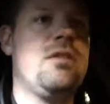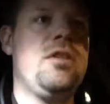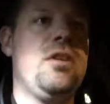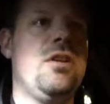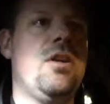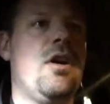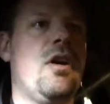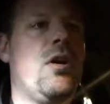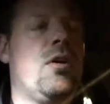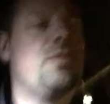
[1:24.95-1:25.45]

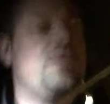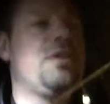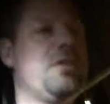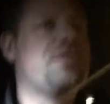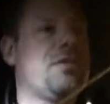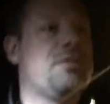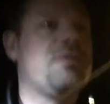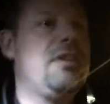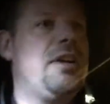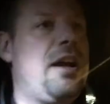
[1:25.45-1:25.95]

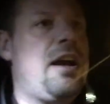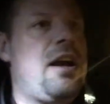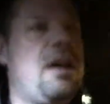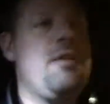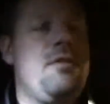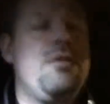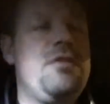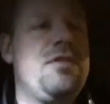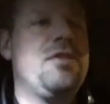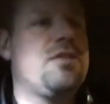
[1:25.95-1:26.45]
just
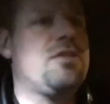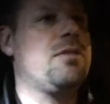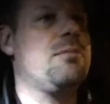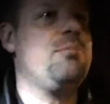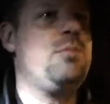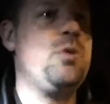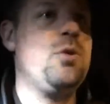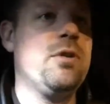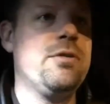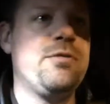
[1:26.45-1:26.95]

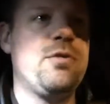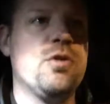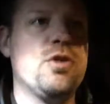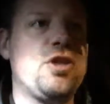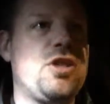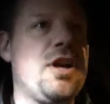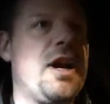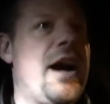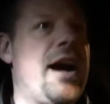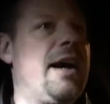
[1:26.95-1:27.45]
some beautiful
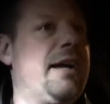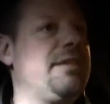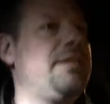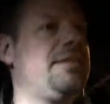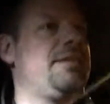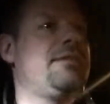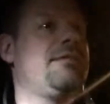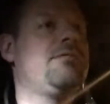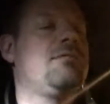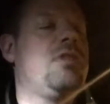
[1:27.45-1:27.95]

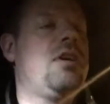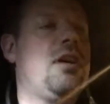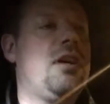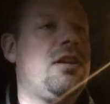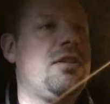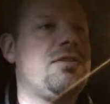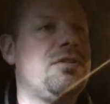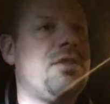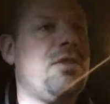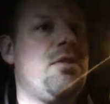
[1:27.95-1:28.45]
shots.
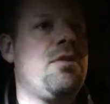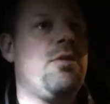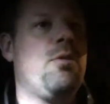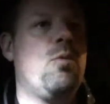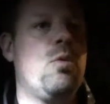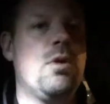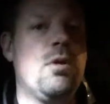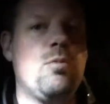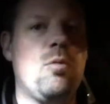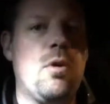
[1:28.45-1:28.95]
Also, the
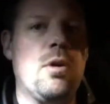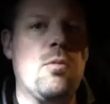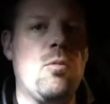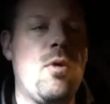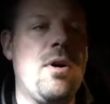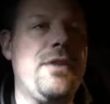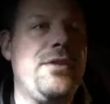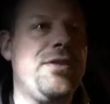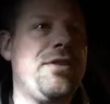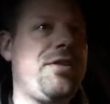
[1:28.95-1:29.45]
World War
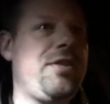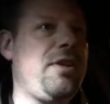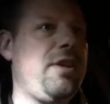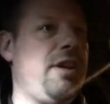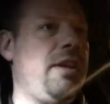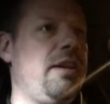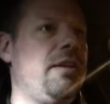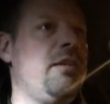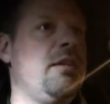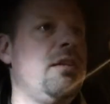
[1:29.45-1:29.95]
I
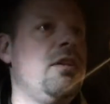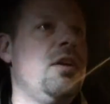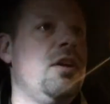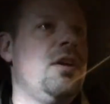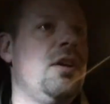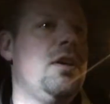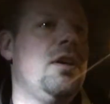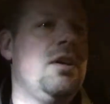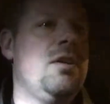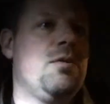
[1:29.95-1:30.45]
scene
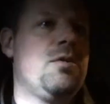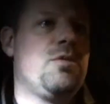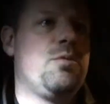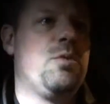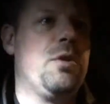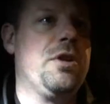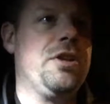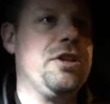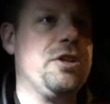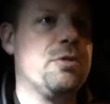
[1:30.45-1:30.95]
was
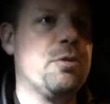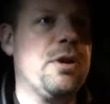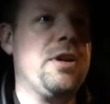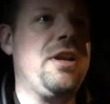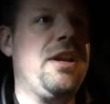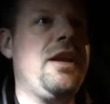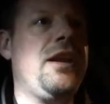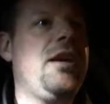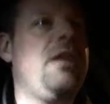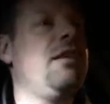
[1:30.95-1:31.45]
really
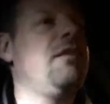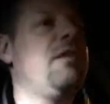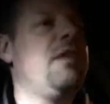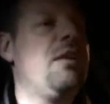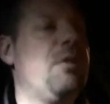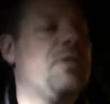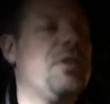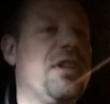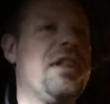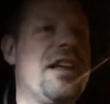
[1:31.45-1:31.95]
gritty.
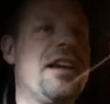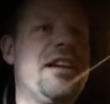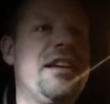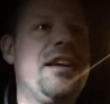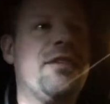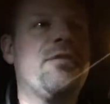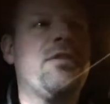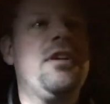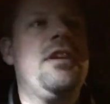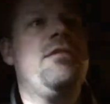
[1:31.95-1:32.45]
There was a lot of
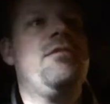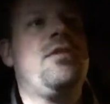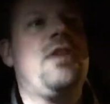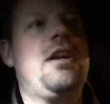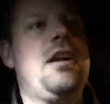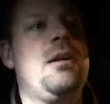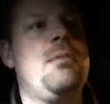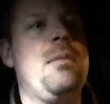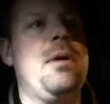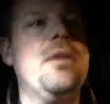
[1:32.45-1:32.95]
different
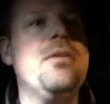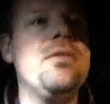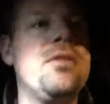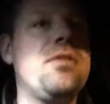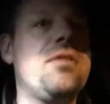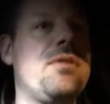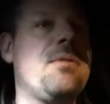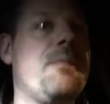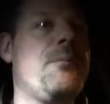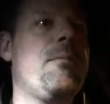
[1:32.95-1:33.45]

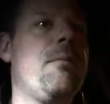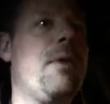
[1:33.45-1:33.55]
environments.